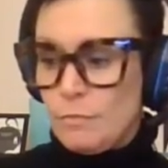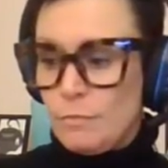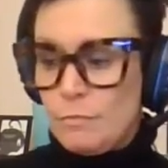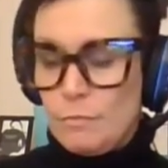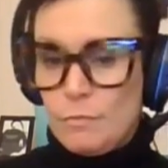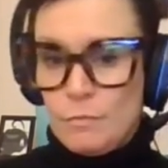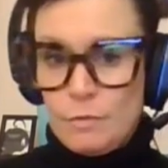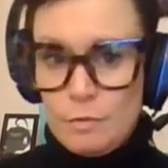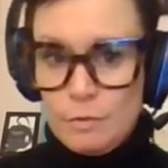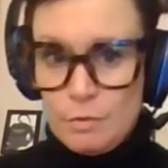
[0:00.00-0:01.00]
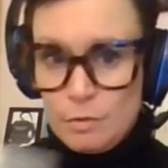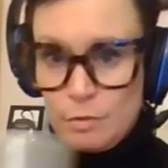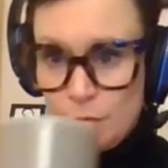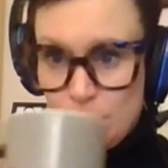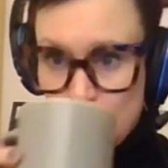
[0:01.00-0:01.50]

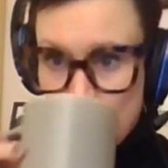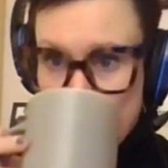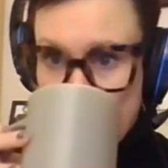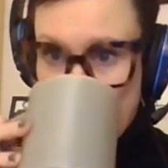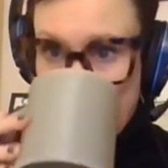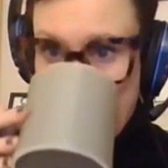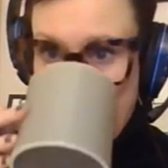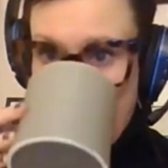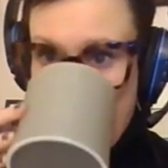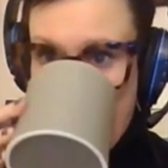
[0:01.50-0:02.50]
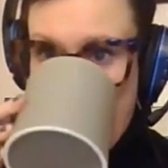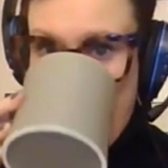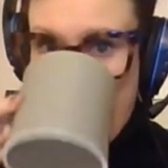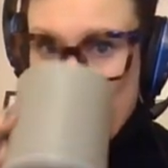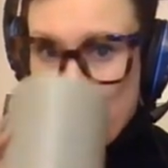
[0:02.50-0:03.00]

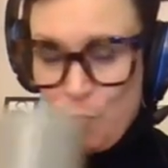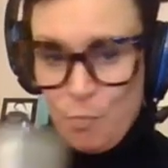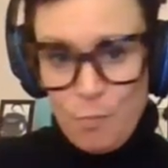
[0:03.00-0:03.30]
The person shown says nothing.